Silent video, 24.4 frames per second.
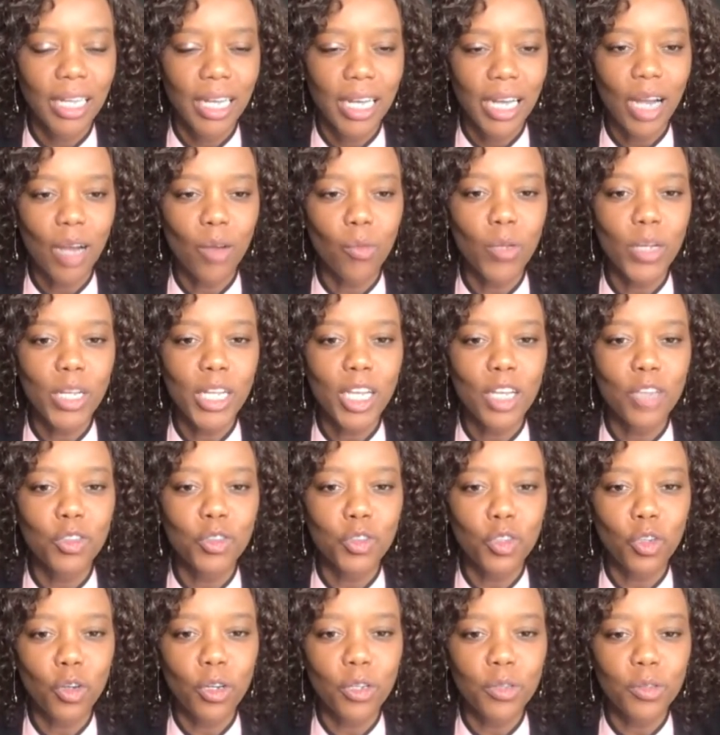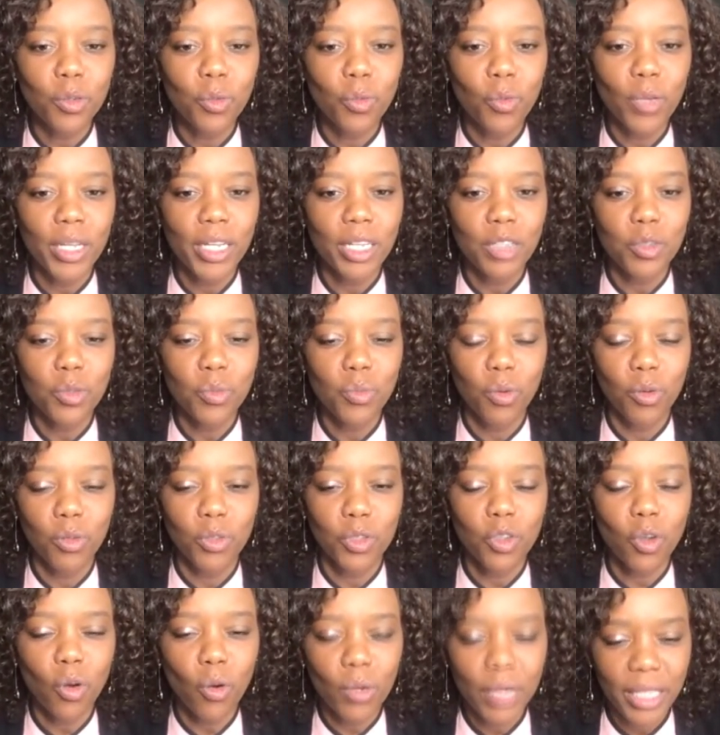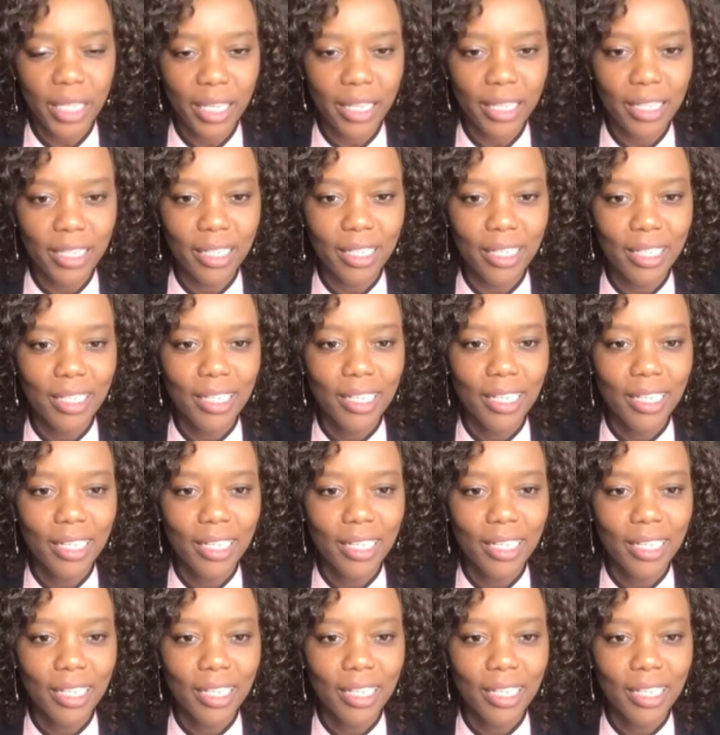I really enjoyed the way that you were talking.